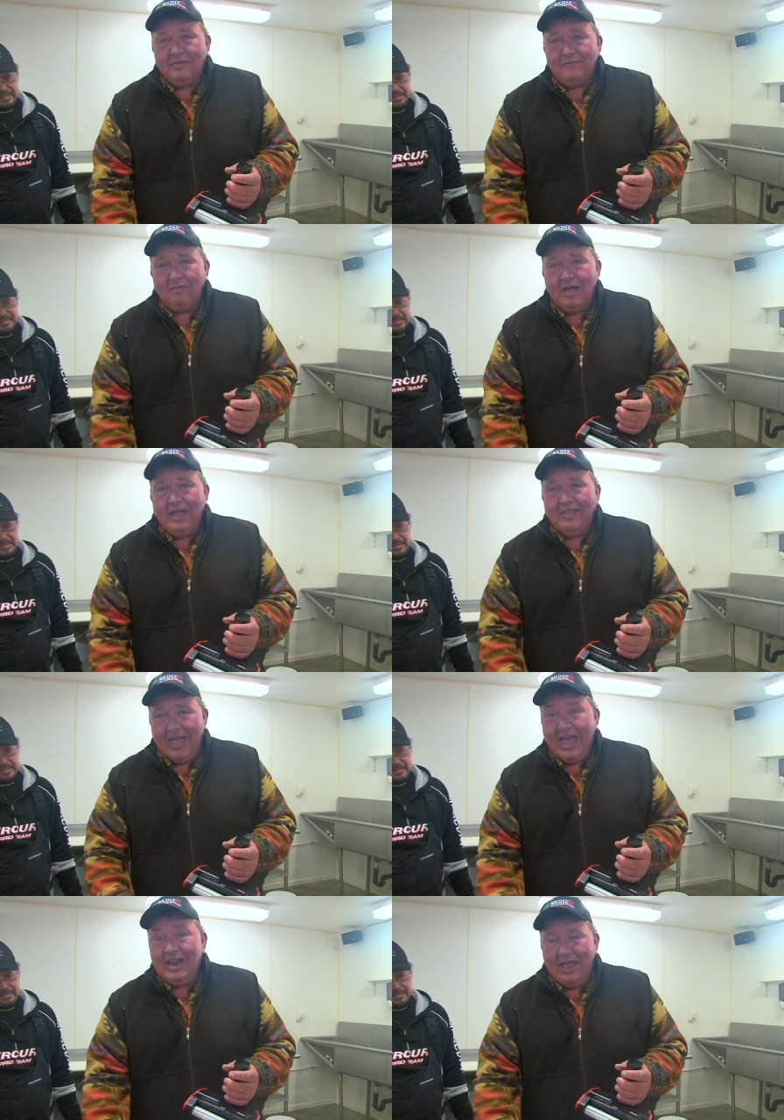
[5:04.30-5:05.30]
of the fillet, the
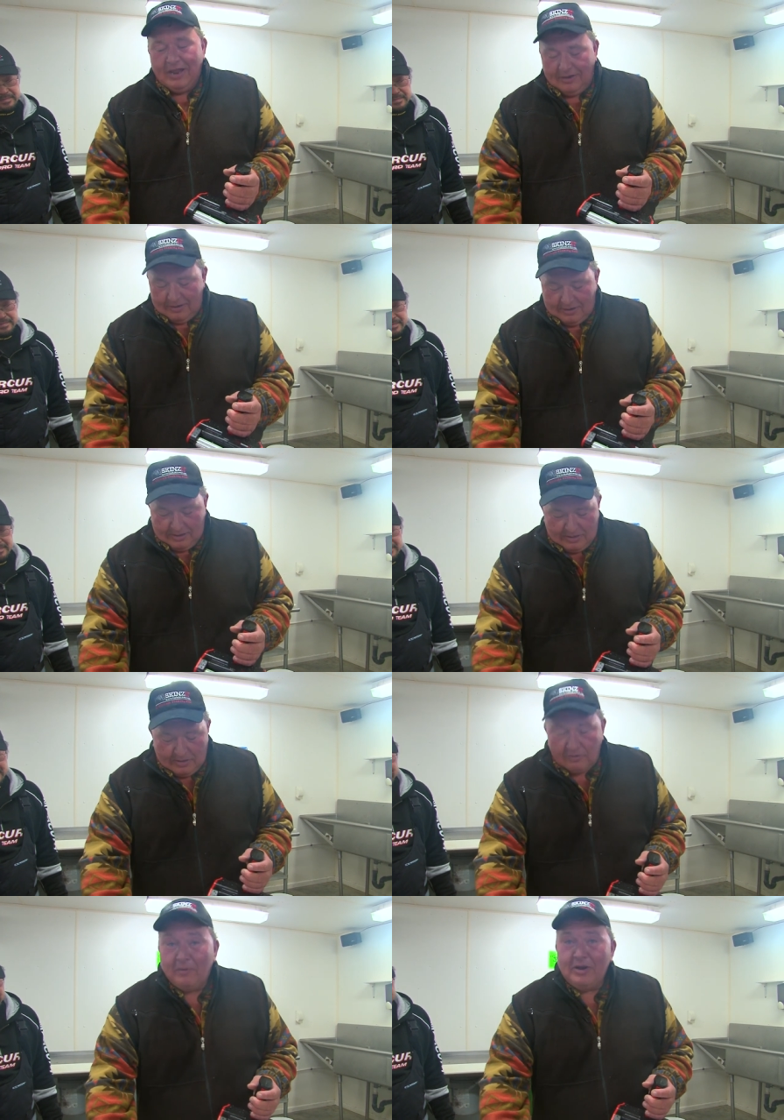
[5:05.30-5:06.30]
head end.
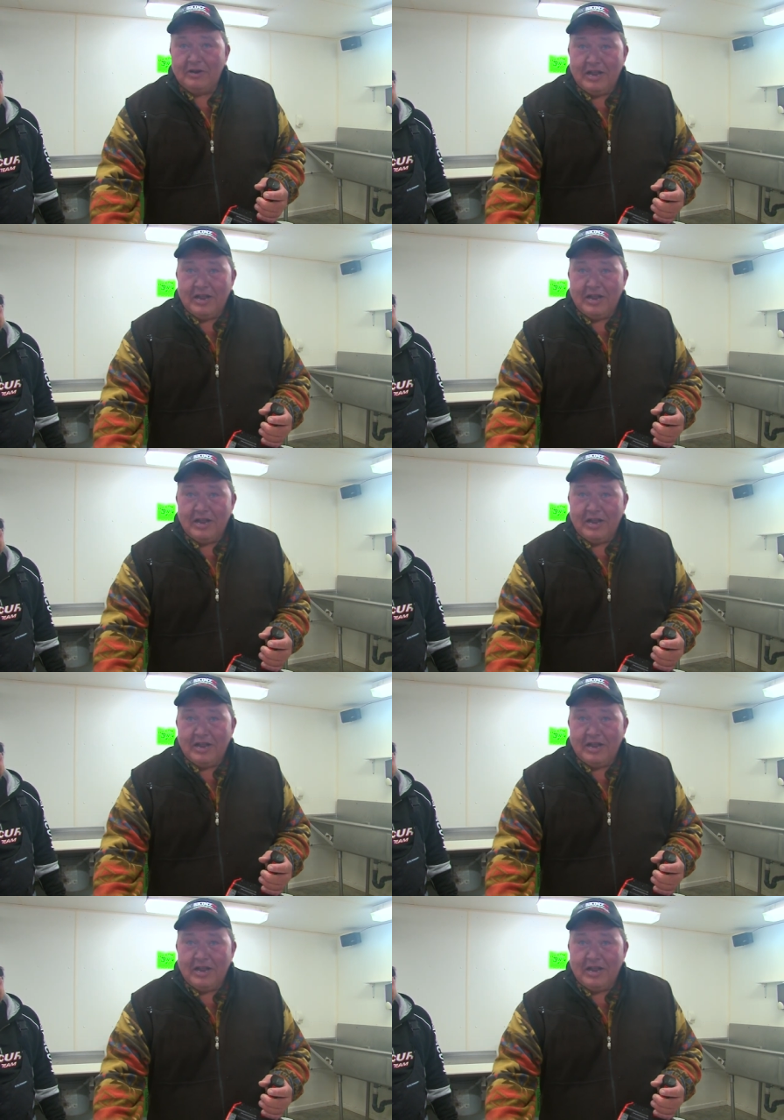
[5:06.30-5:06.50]
So I'm gonna